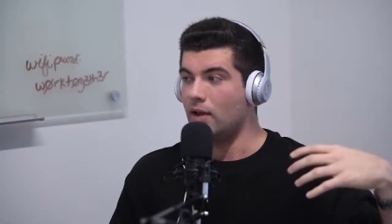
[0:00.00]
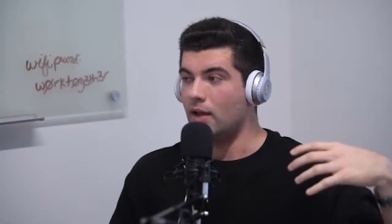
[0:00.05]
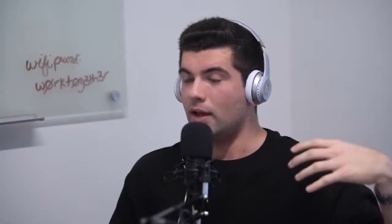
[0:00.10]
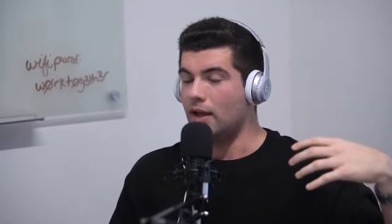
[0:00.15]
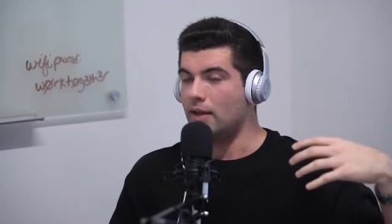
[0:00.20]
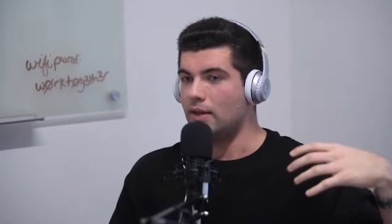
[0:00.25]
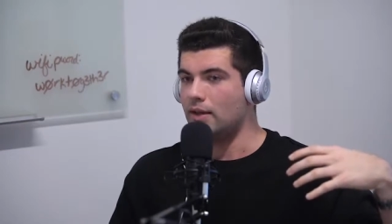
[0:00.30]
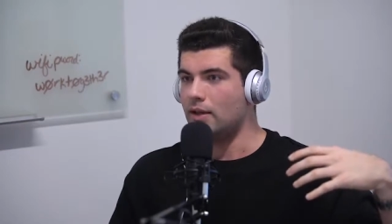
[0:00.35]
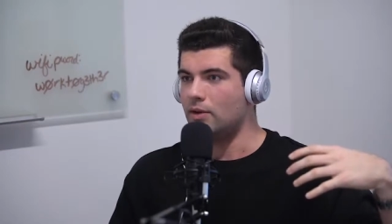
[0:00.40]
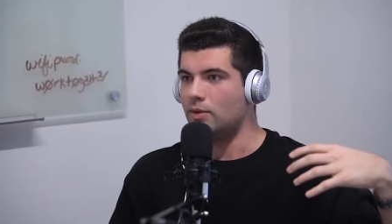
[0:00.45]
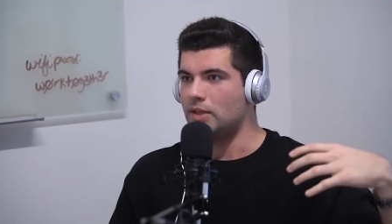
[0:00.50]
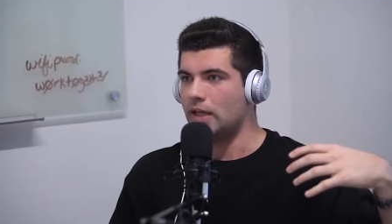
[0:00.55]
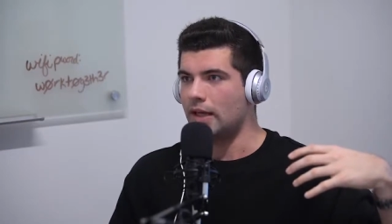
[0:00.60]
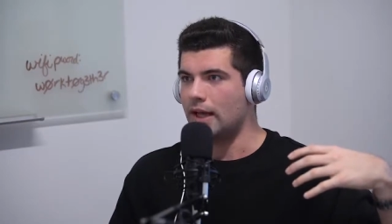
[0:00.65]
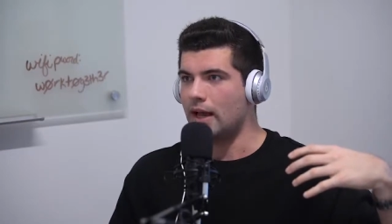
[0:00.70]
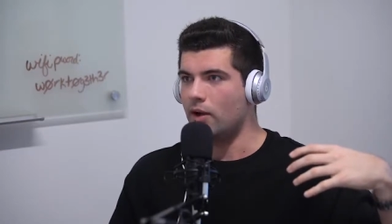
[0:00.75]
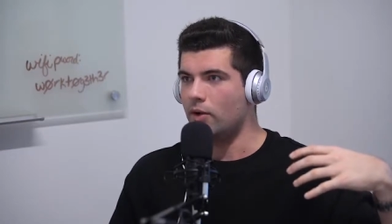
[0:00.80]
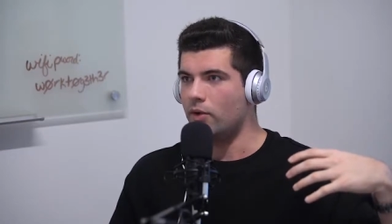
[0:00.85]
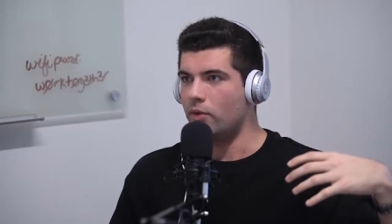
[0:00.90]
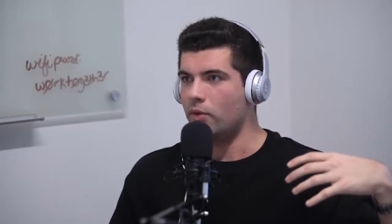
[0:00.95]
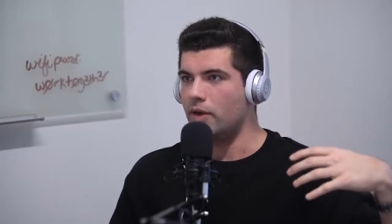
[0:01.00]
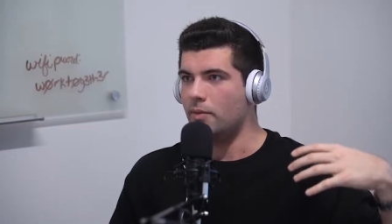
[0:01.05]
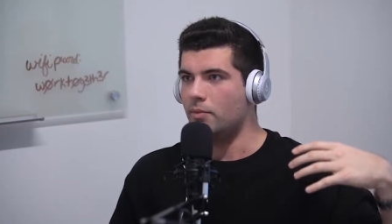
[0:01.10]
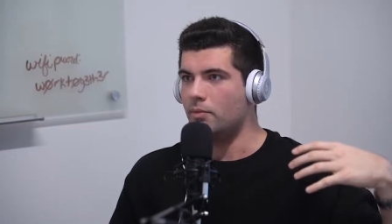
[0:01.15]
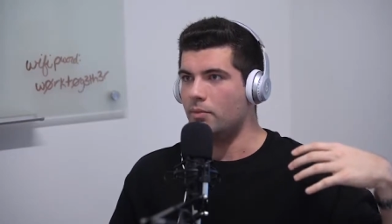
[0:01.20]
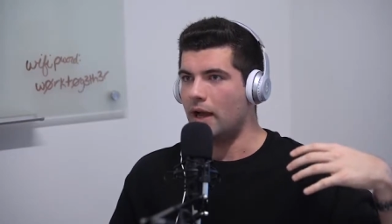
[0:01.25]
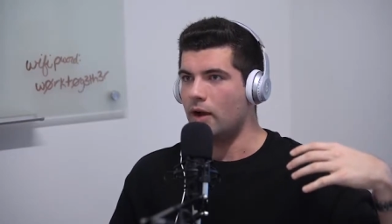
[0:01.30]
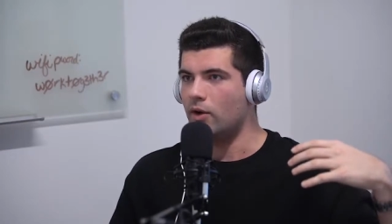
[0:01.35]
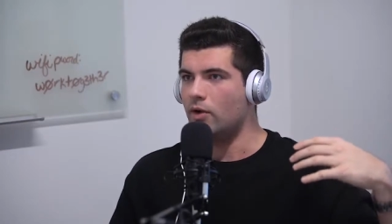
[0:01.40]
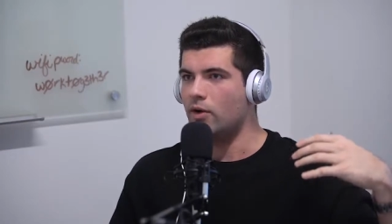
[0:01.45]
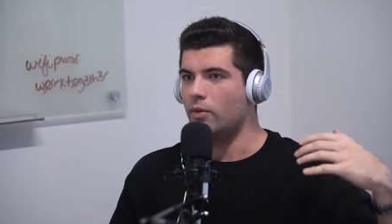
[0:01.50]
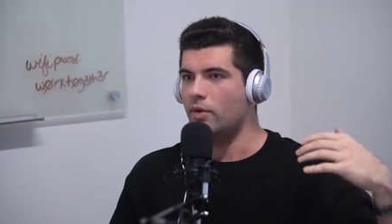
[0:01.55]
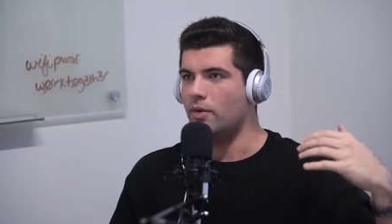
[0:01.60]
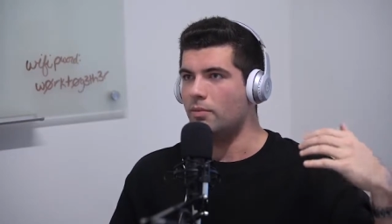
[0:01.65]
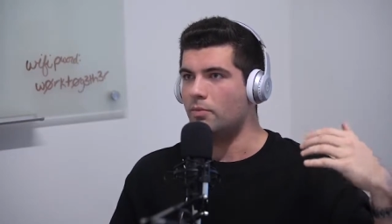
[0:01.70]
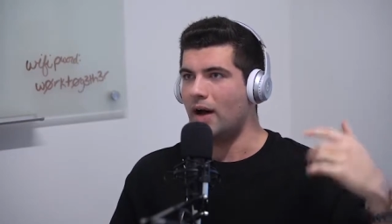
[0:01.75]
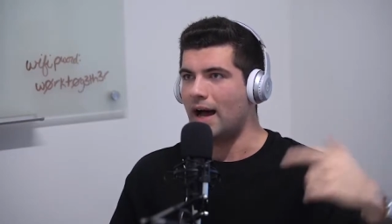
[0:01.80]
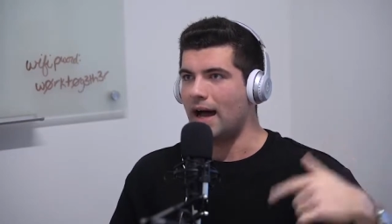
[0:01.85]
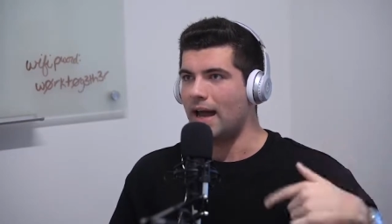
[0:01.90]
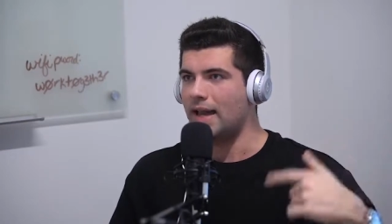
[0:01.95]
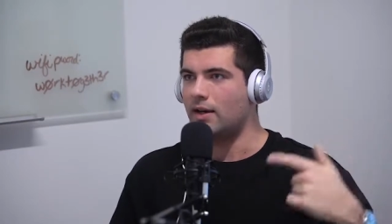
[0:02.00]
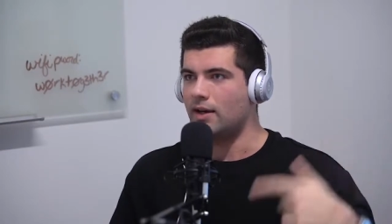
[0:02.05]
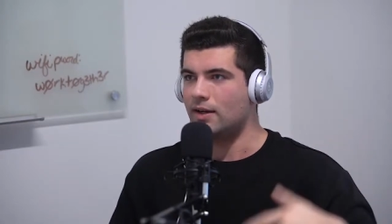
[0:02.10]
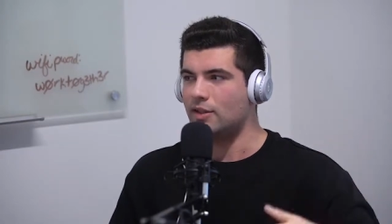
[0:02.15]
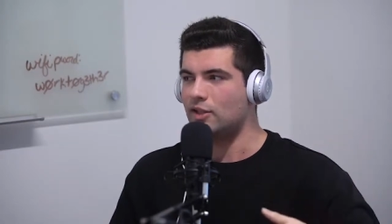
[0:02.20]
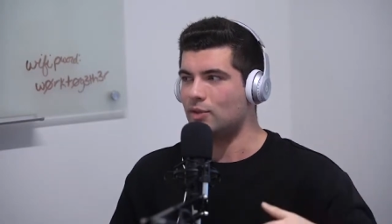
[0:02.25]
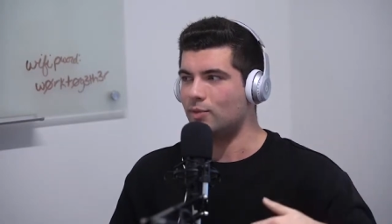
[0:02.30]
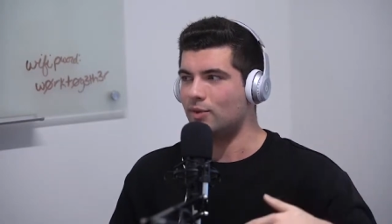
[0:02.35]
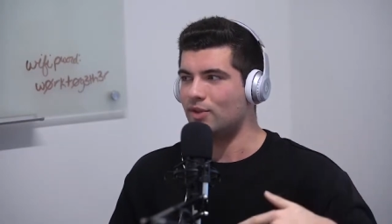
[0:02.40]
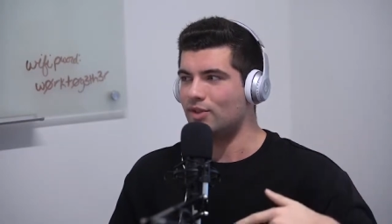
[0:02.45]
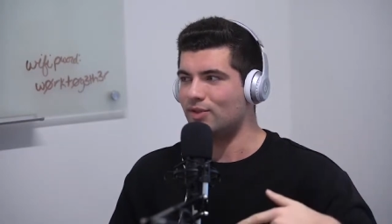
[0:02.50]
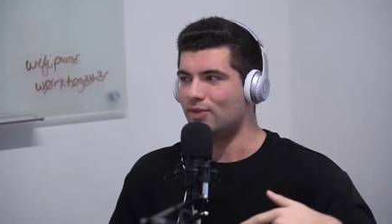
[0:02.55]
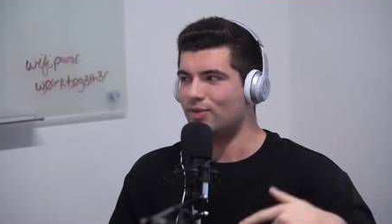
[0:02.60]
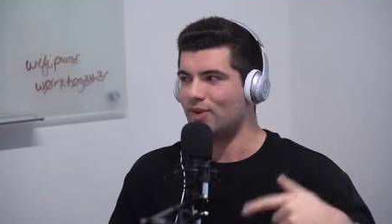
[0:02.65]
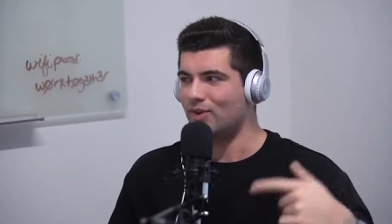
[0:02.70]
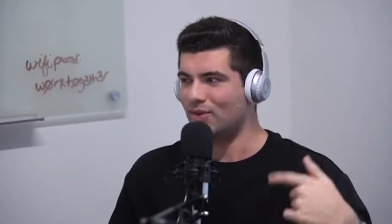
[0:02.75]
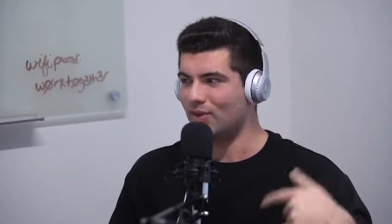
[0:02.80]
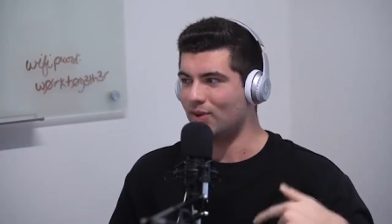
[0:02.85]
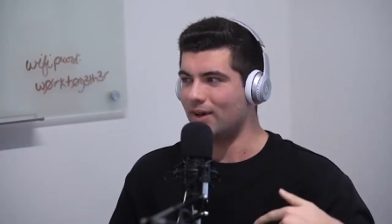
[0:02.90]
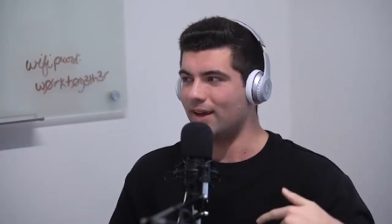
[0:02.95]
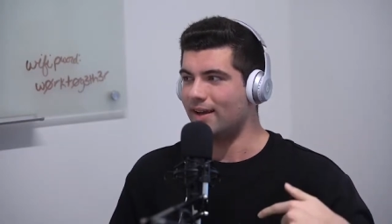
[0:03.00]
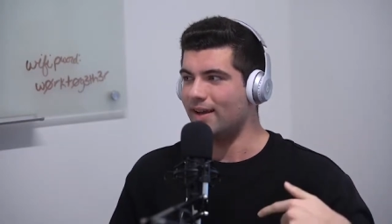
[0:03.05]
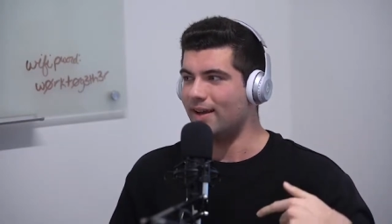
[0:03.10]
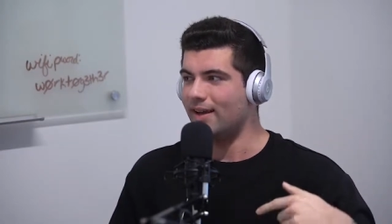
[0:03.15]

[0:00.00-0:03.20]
and then he was like, how can we buy customers for free?